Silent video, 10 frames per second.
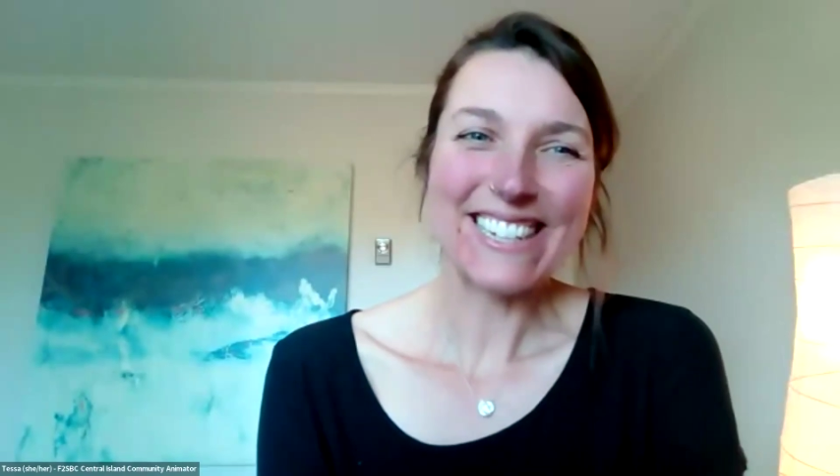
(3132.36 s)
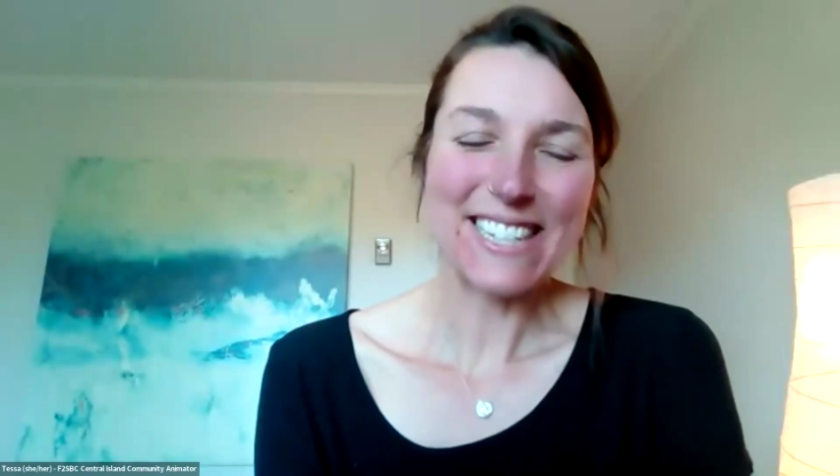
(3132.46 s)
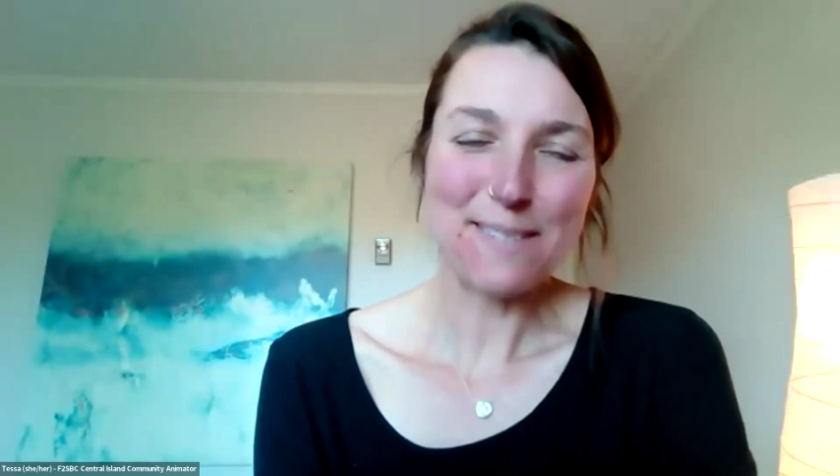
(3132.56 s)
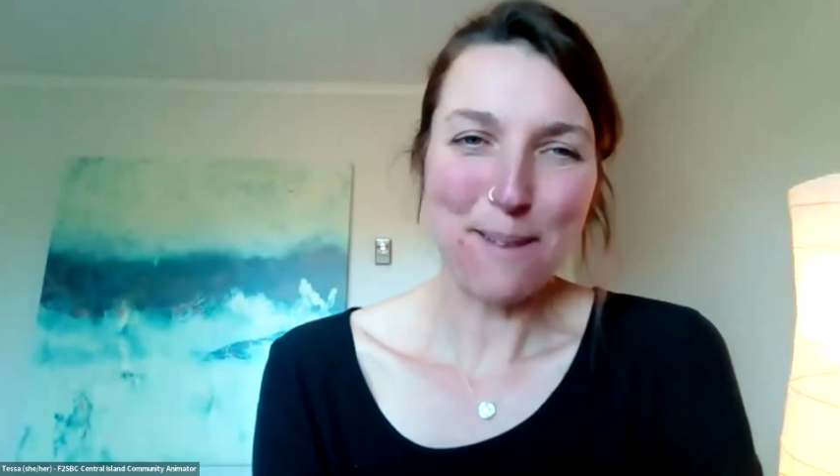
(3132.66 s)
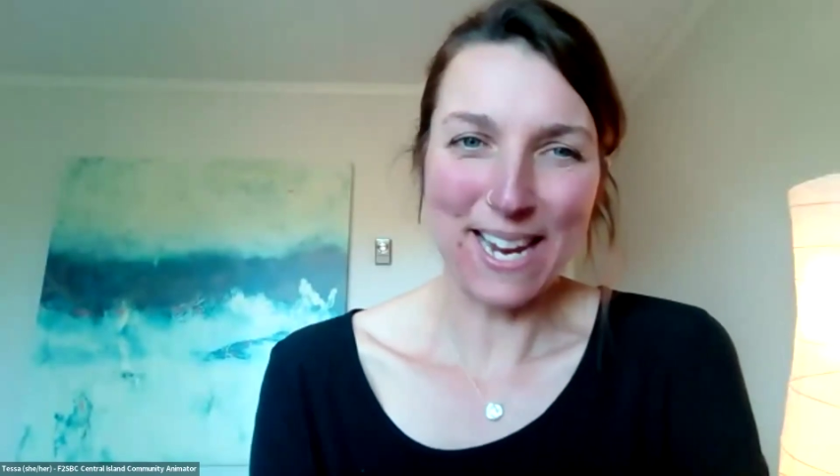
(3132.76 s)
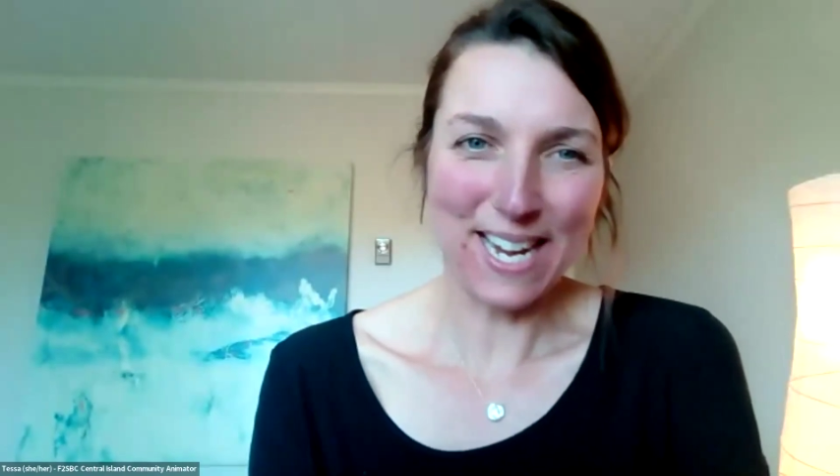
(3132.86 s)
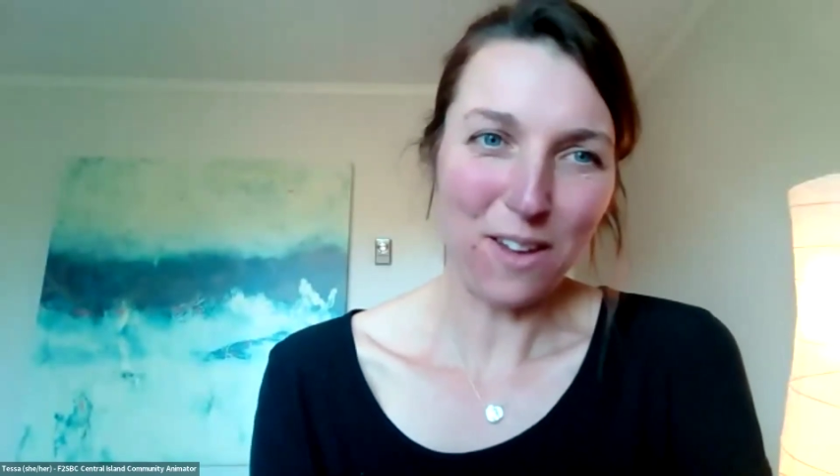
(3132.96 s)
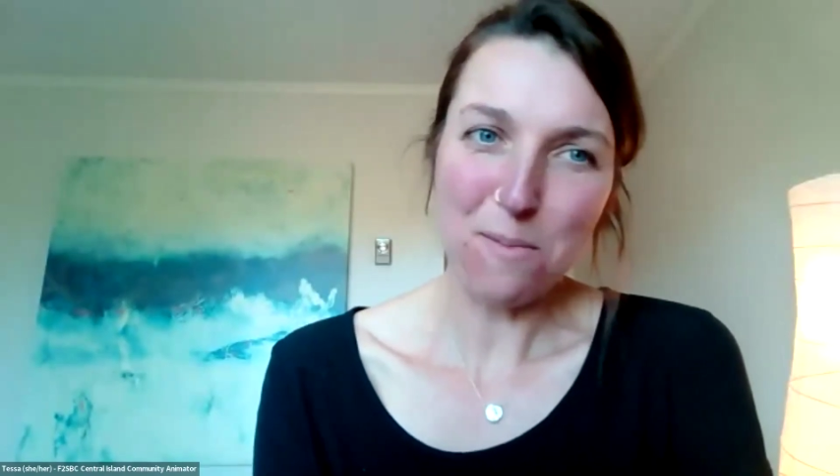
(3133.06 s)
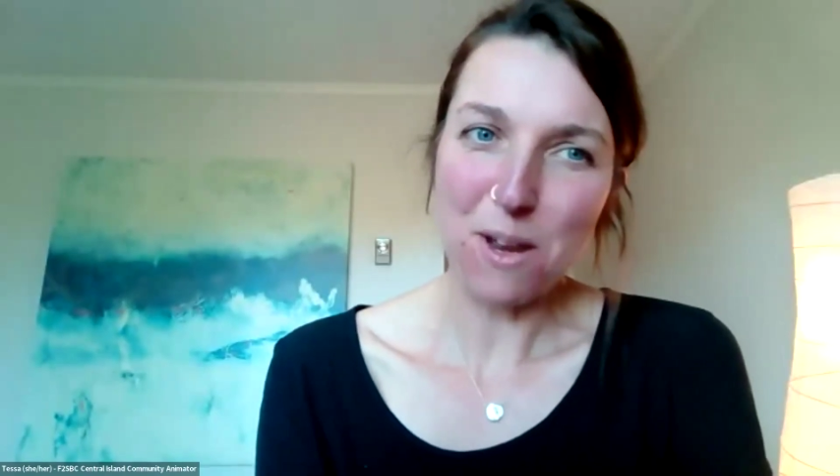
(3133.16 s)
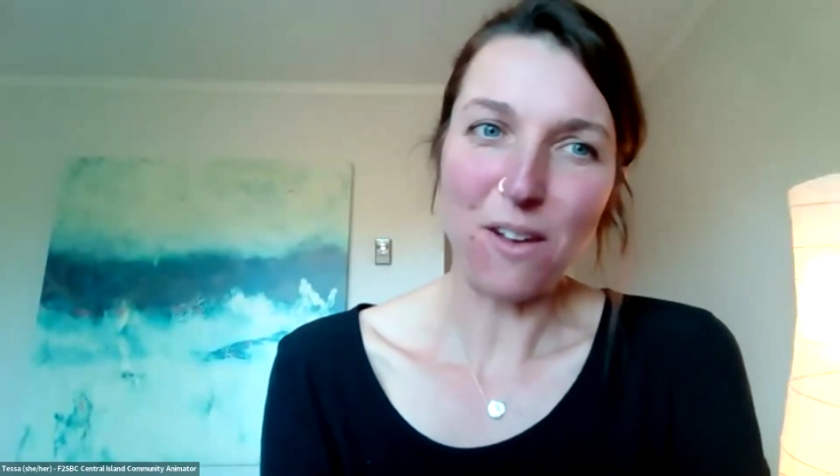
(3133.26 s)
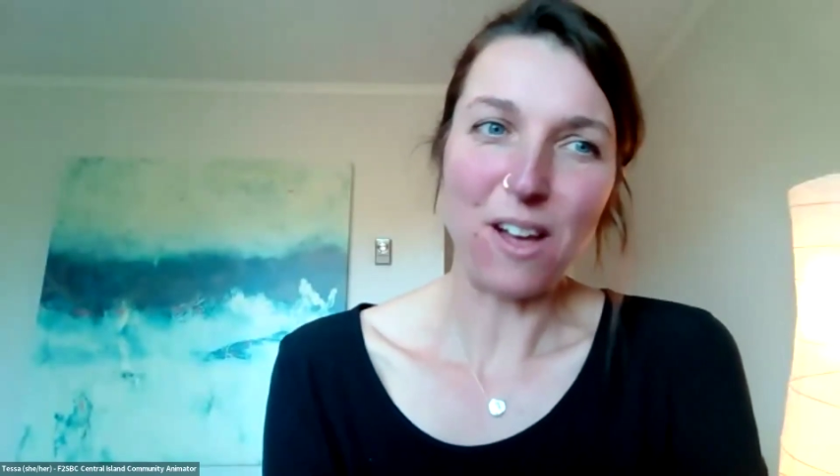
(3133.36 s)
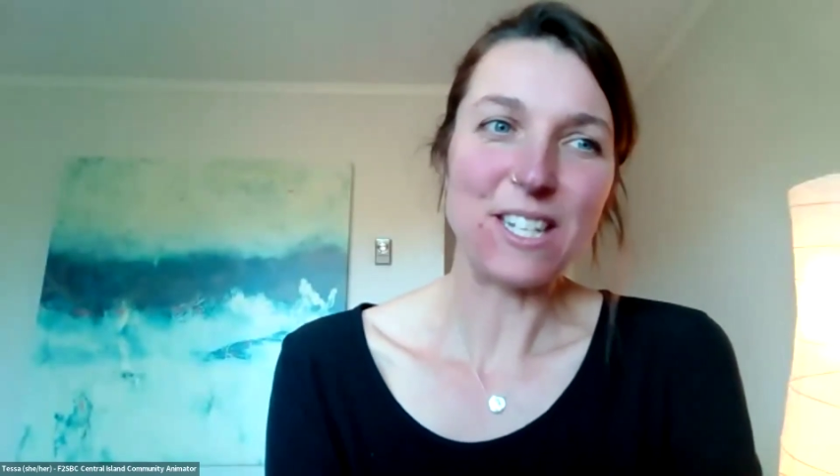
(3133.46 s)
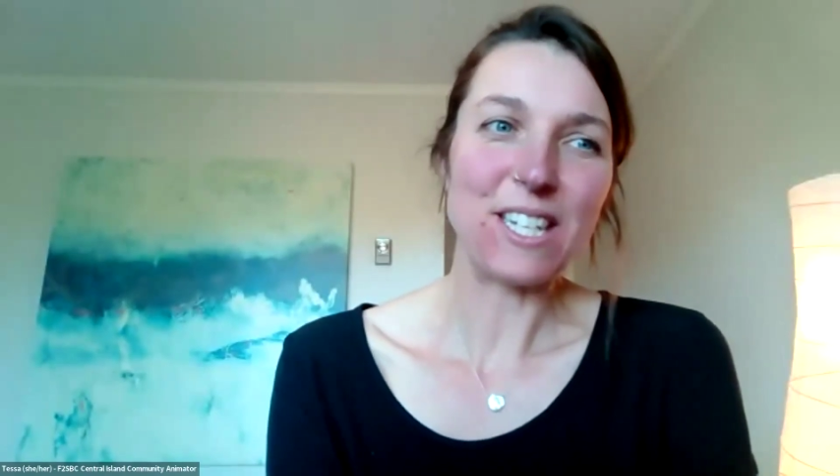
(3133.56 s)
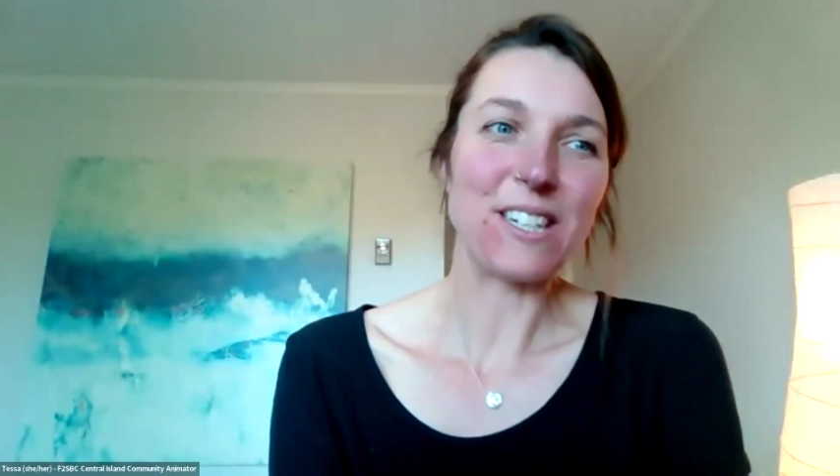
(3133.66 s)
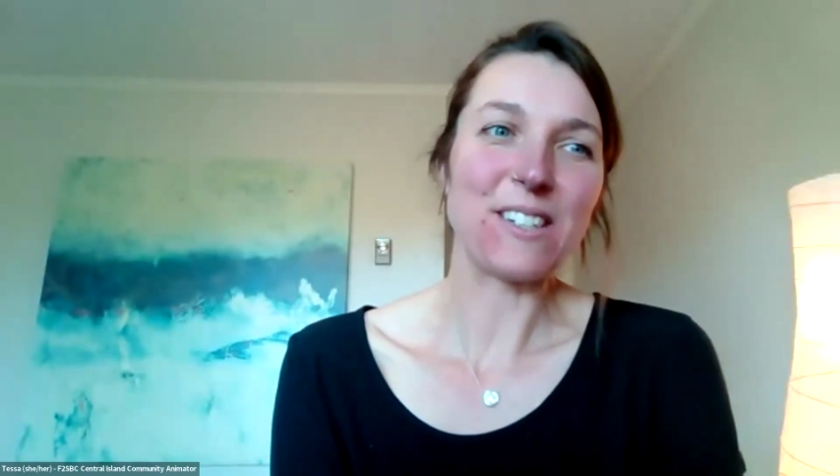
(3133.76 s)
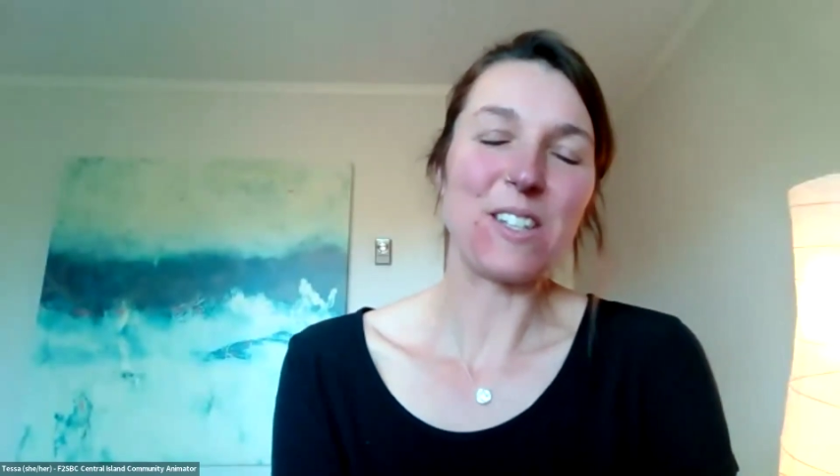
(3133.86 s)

Just speaking of community volunteers,